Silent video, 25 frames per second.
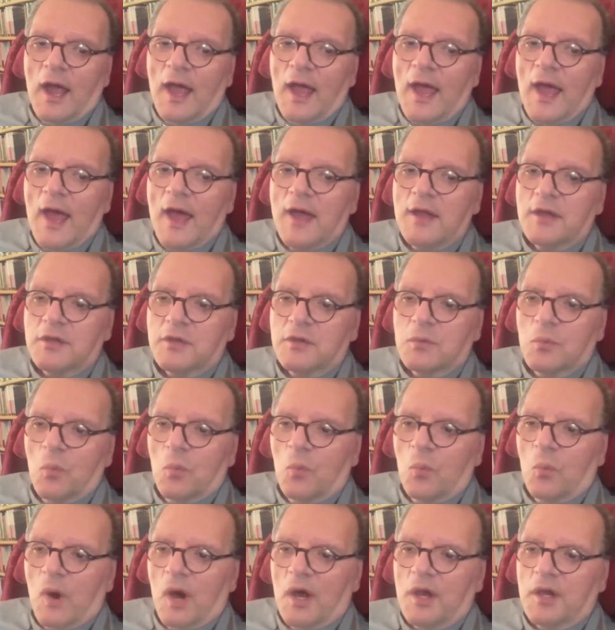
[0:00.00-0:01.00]
had
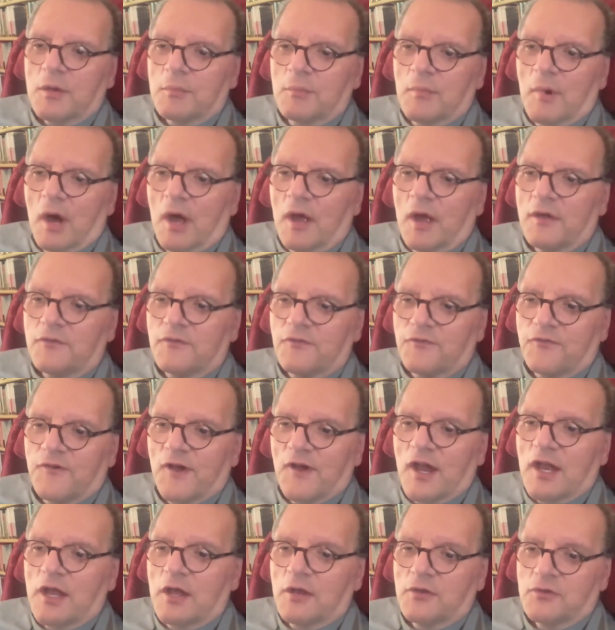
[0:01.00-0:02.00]
one of my
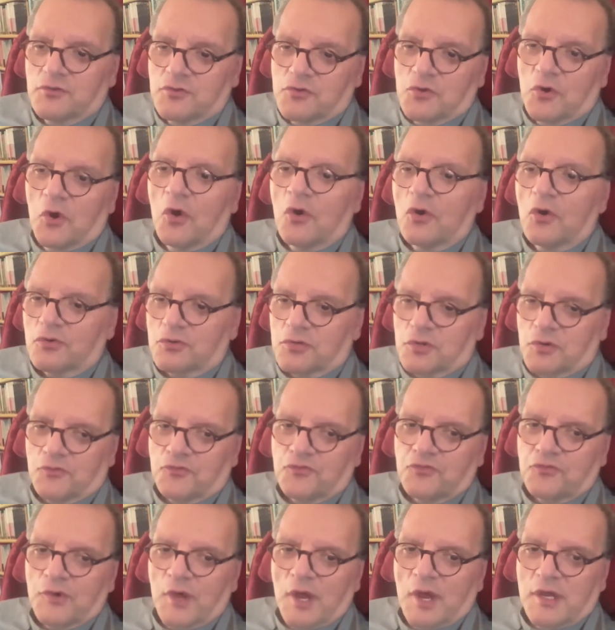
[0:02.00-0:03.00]
fellow doctor
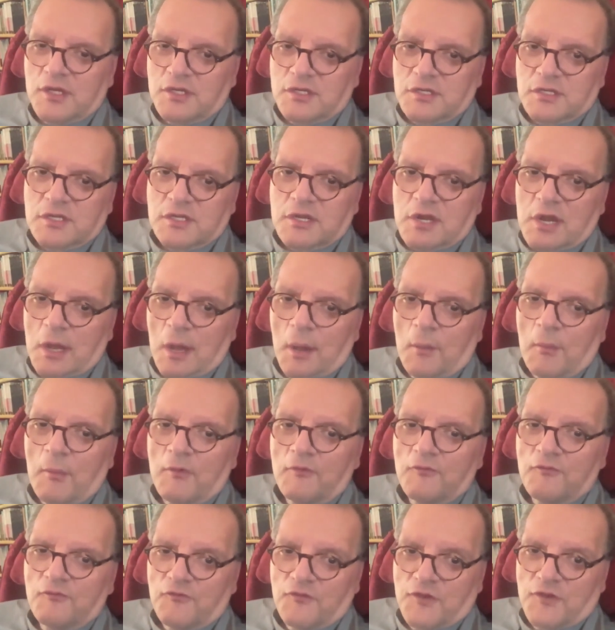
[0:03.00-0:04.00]
friends come
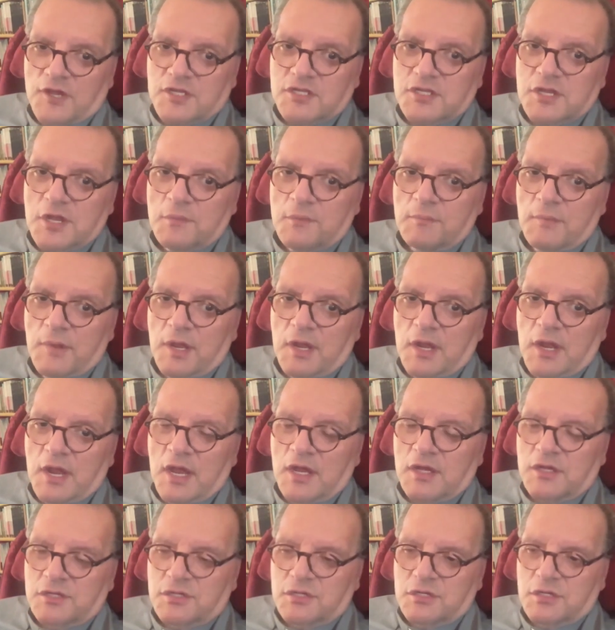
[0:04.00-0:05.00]
and visit me
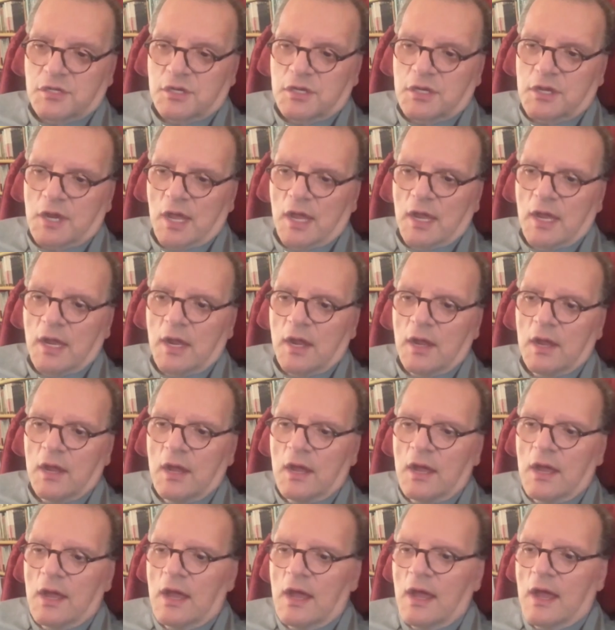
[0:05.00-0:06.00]
yesterday,
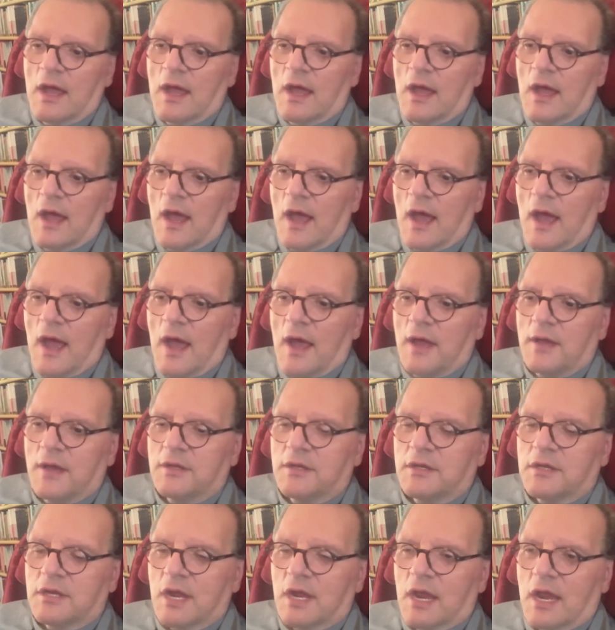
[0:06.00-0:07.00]

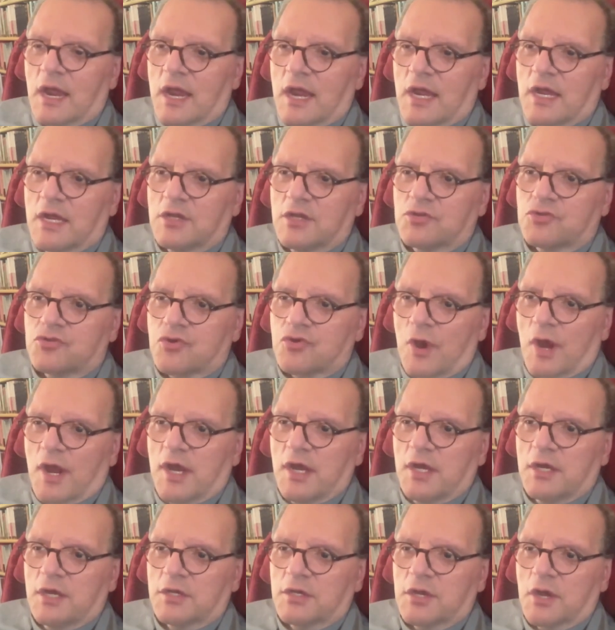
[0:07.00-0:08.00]
and he
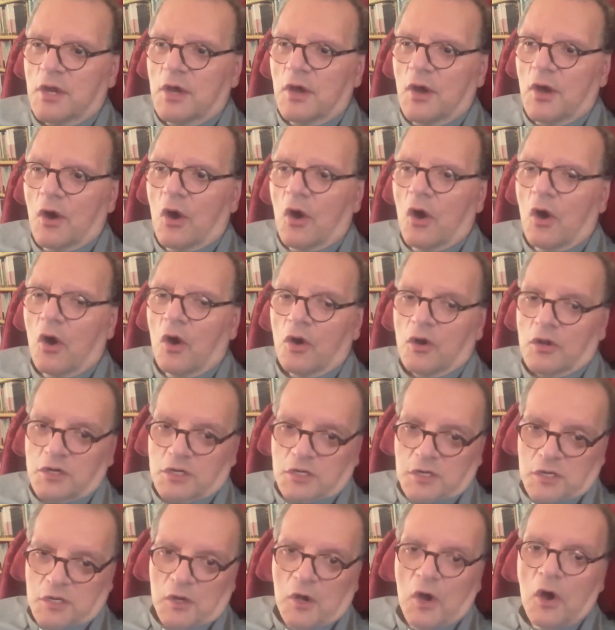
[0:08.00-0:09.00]
trained at
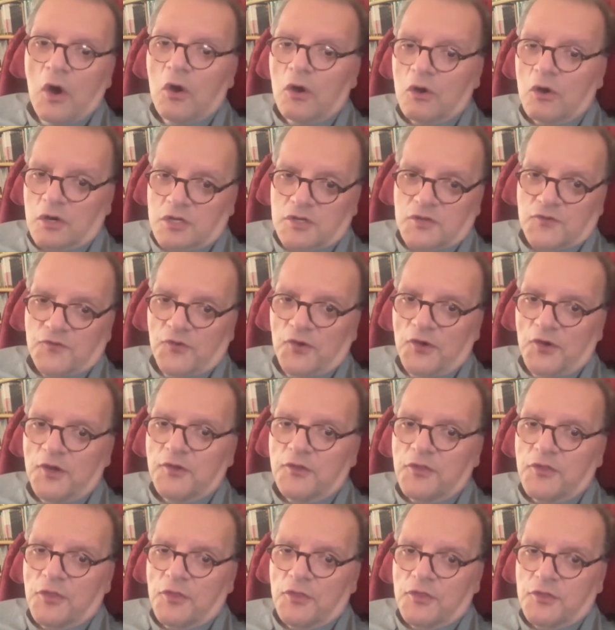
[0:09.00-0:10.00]

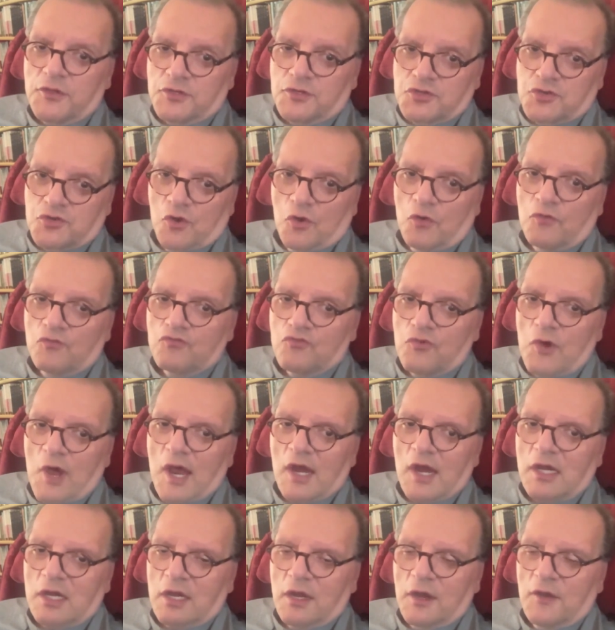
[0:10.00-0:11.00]
Oxford, the John
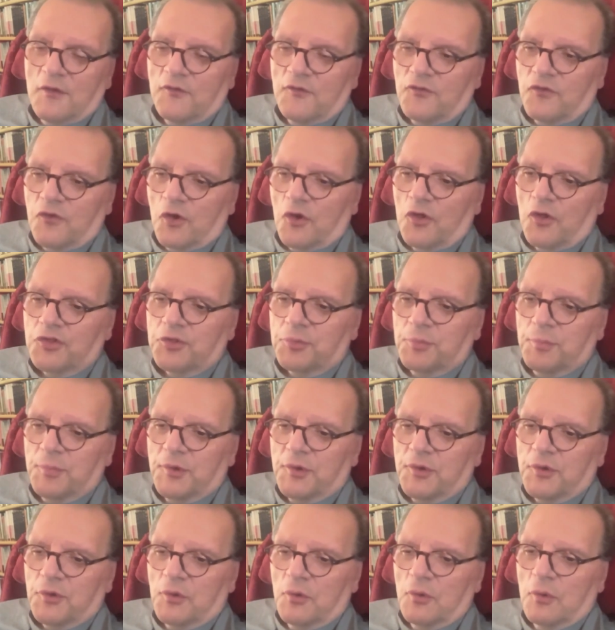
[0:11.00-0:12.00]
Radcliffe
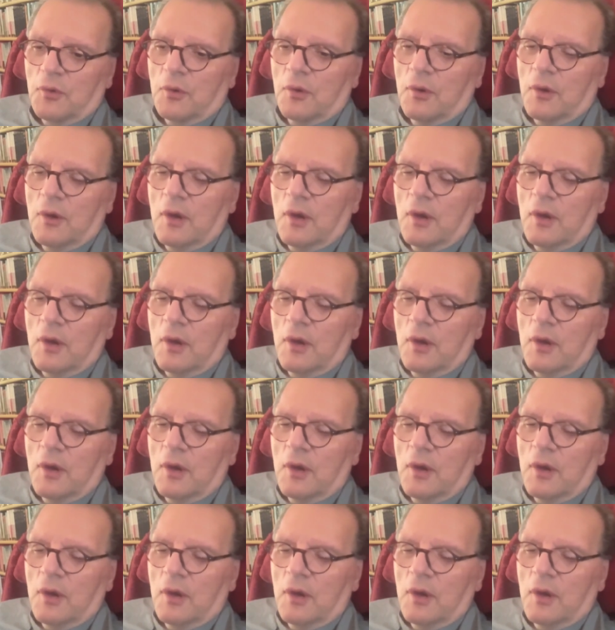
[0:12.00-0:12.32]
Hospital,